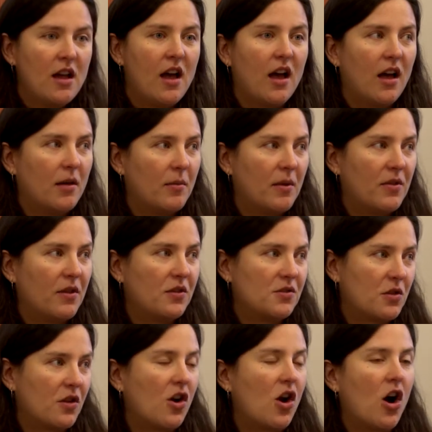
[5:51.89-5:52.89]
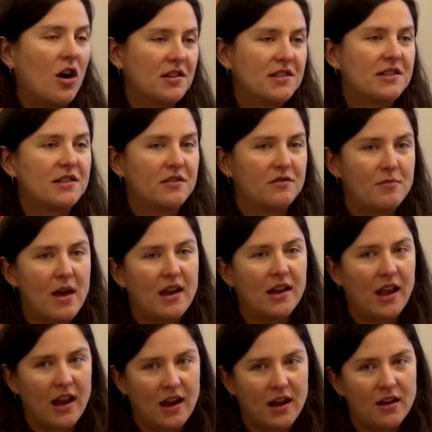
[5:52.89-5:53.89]
Um, and those, so the costs of
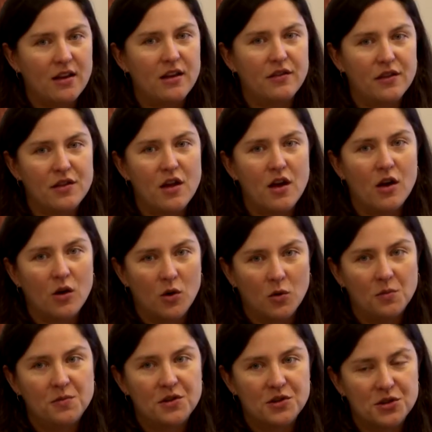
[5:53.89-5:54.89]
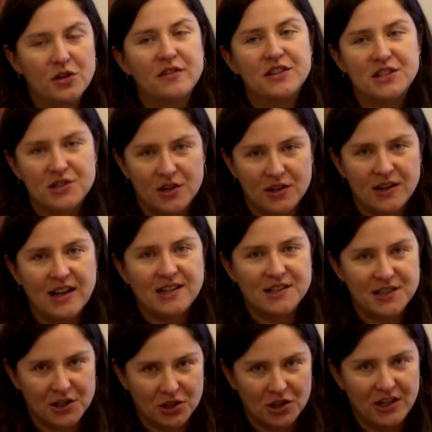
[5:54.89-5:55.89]
Medicaid, even though the services aren't
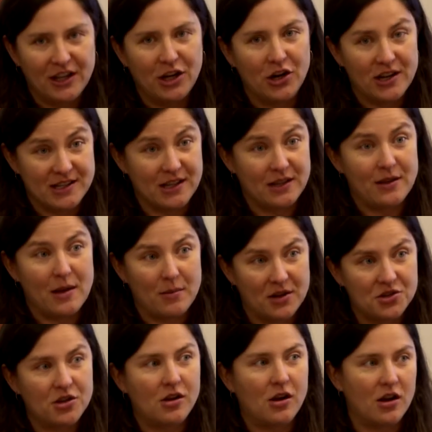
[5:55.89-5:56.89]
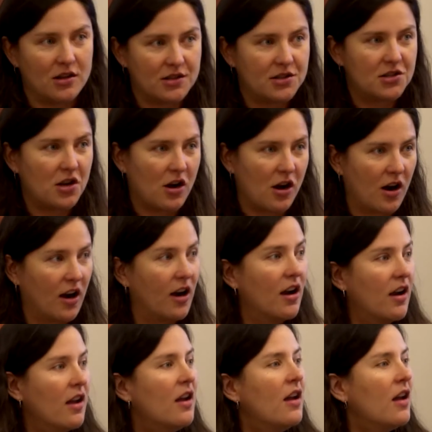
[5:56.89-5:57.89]
necessarily increasing that much, the costs are.
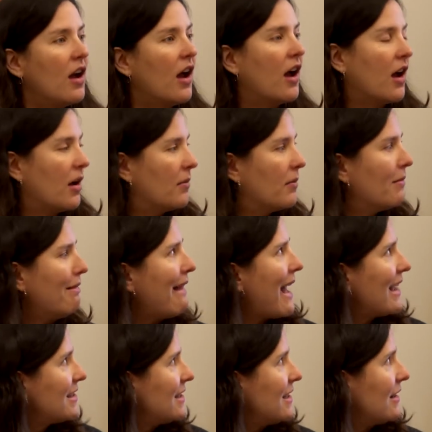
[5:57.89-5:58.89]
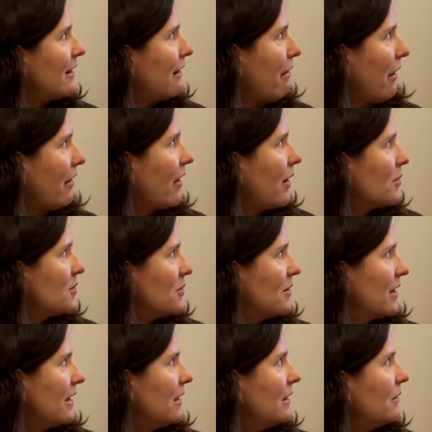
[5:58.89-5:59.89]
Um, last year, I think that was
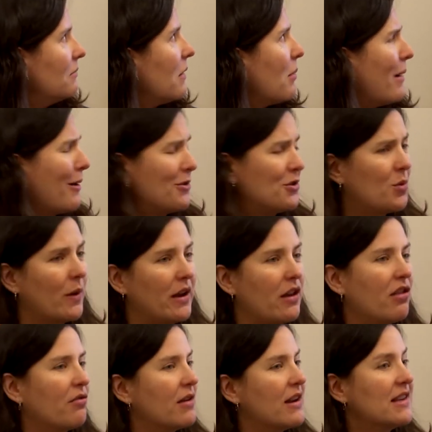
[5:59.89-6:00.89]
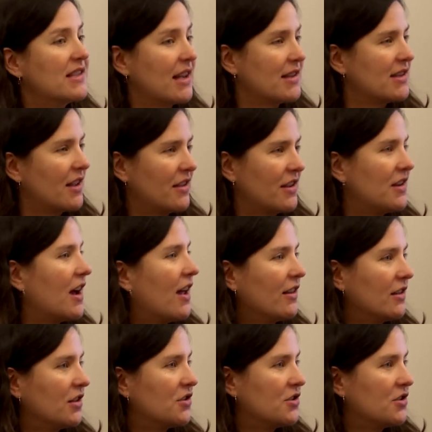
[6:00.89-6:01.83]
only about 23 cents on the dollar.